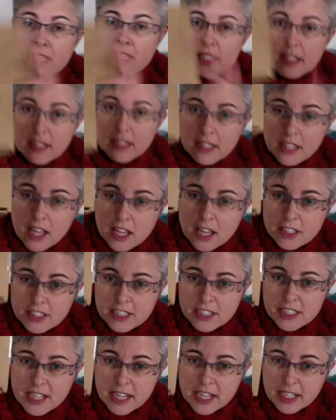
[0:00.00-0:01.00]

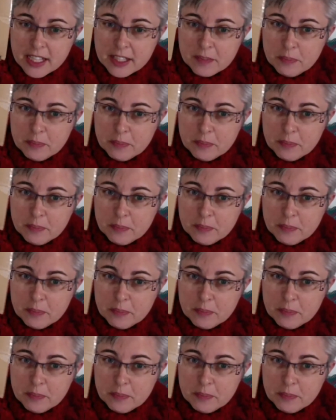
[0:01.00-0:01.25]
Logitech